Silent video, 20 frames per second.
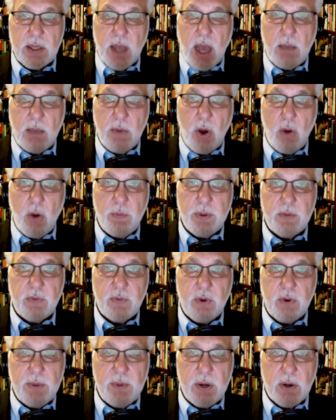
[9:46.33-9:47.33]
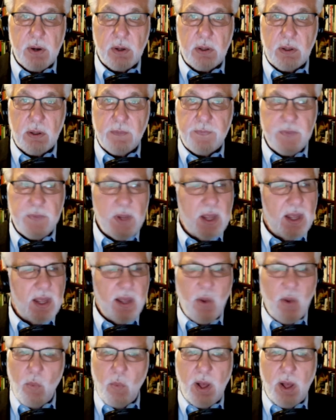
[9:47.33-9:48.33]
I'm hoping for a miracle.
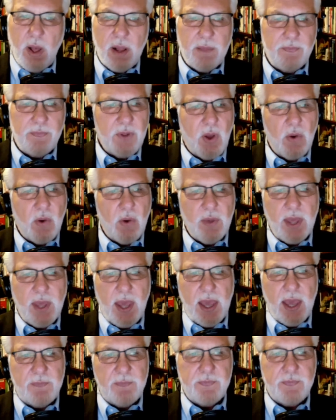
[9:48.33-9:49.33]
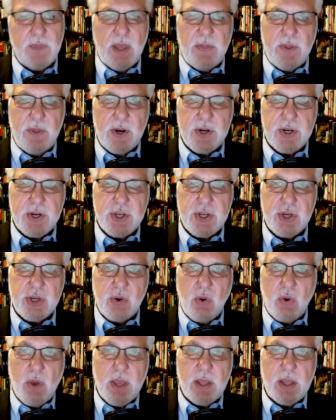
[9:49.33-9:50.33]
Well, okay, they're
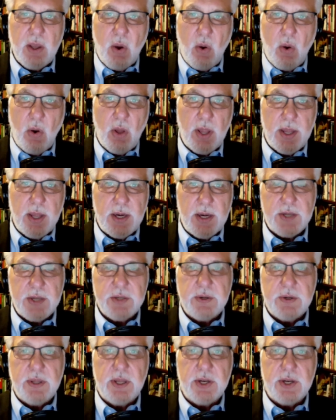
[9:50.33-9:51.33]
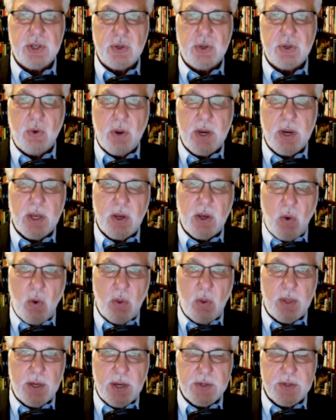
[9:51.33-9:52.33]
destroying the oil industry. They're destroying the
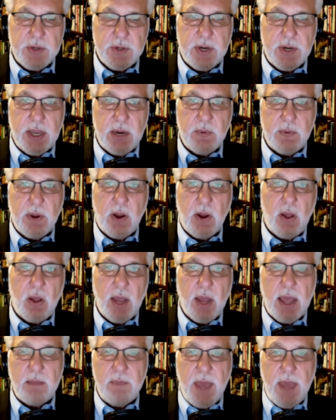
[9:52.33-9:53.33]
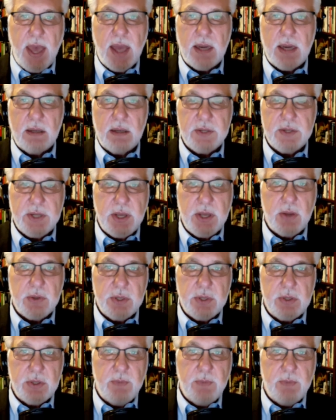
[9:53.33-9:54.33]
coal industry to get rid of all that bad
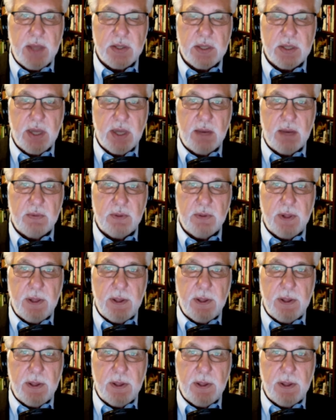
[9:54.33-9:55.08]
CO2-based stuff.